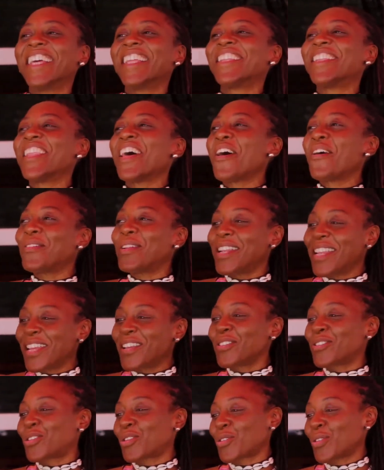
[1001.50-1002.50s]
Now,
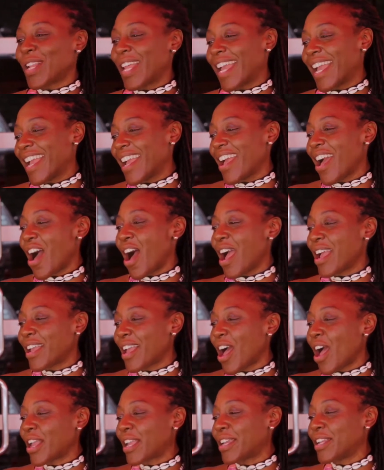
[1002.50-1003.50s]
literally,
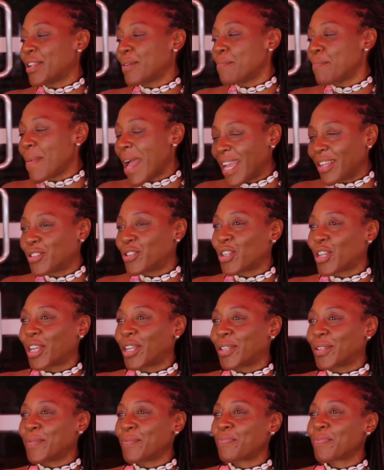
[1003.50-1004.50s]
I can
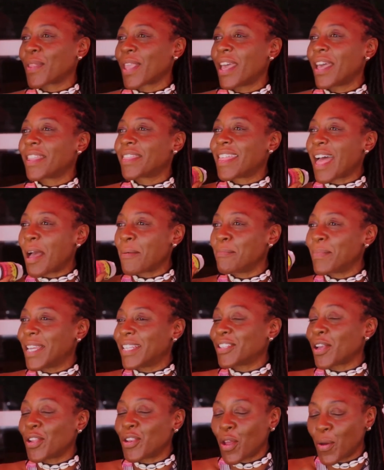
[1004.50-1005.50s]
imagine that
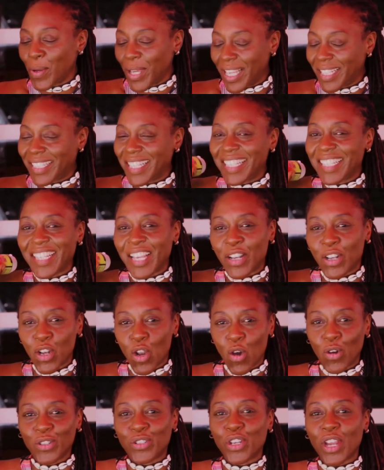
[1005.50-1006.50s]
means, I noticed he said
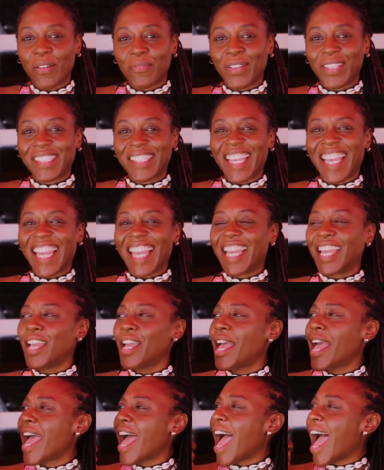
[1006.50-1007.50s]
longevity
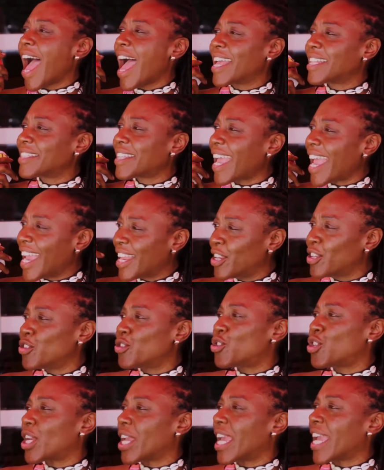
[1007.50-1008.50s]
and
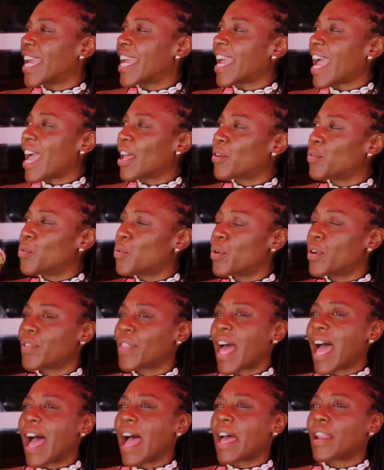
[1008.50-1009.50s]
energy and all of
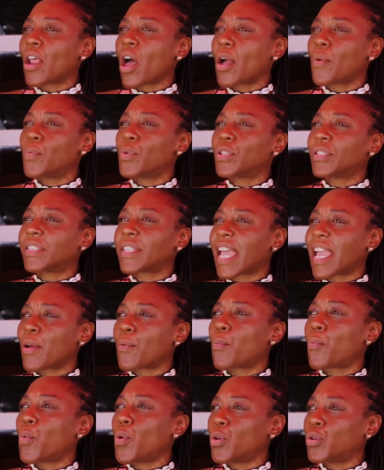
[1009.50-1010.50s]
that. And I would say,
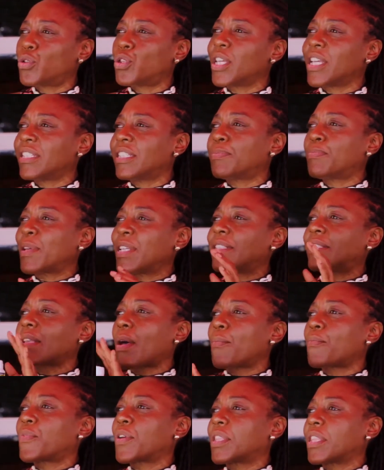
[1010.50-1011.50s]
would this be
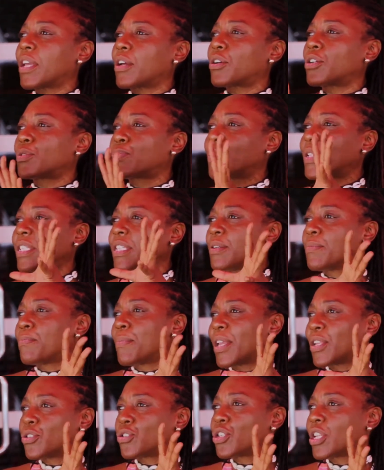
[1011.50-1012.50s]
something then, because we didn't
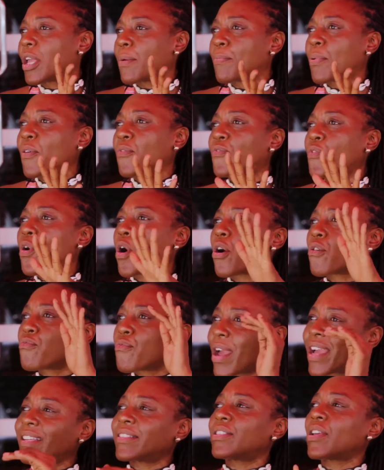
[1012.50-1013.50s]
mention it, but for
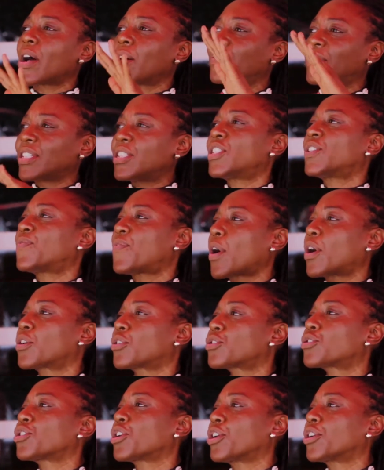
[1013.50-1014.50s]
erectile
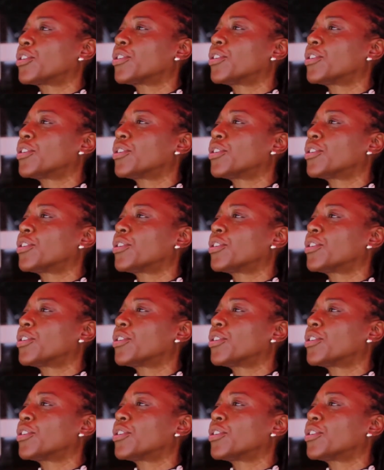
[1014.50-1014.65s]
dysfunction?